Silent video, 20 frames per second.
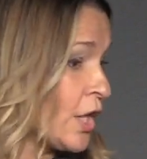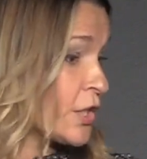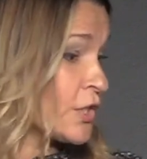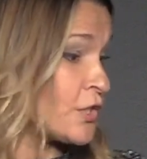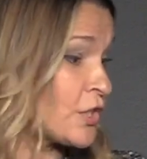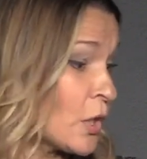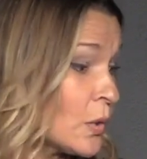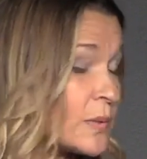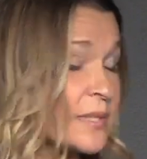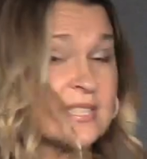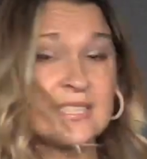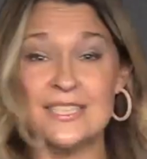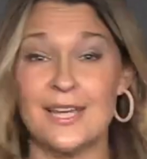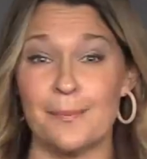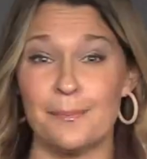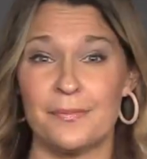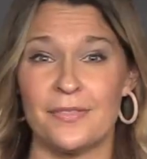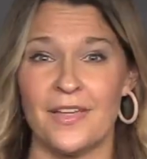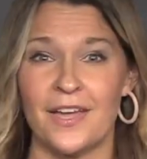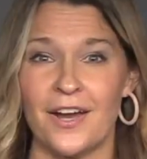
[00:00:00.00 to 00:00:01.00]
don't
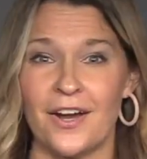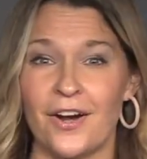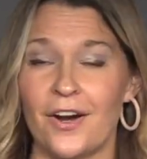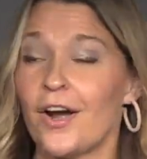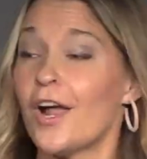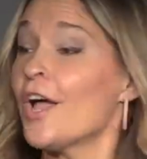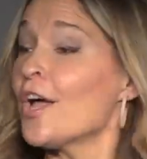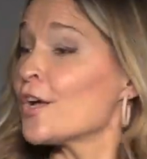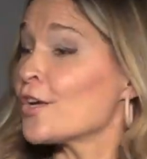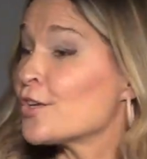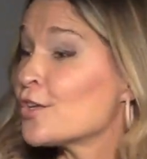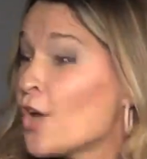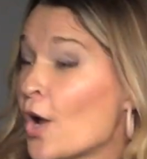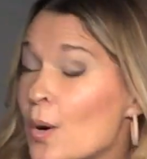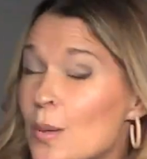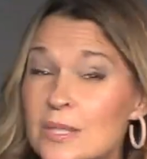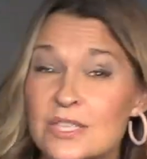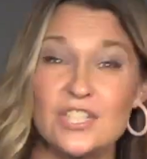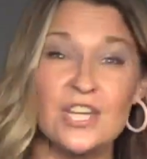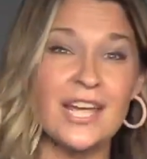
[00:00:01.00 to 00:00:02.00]
step there,
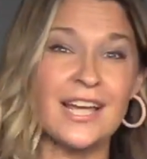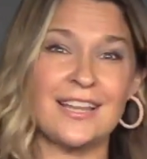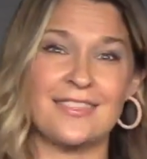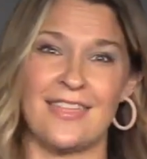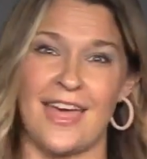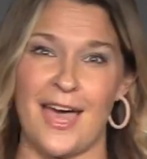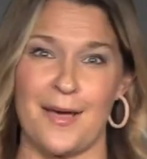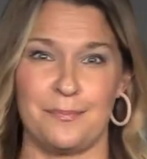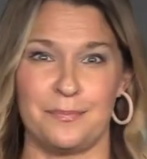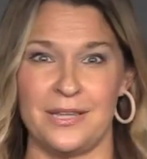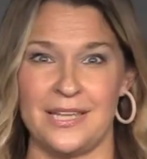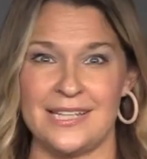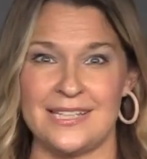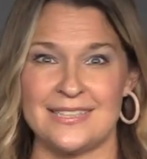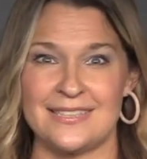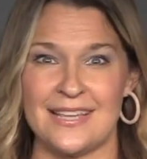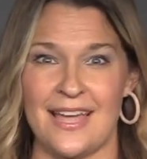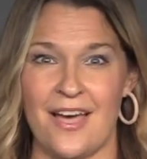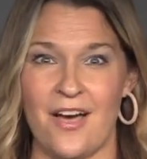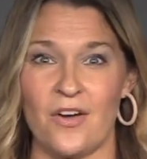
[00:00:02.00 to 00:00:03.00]
go check that
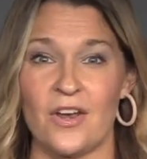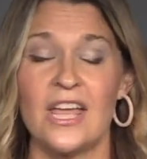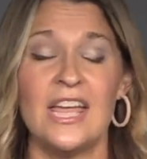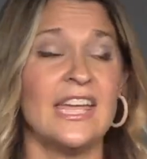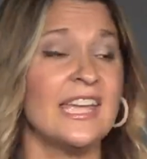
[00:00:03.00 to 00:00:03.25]
place out.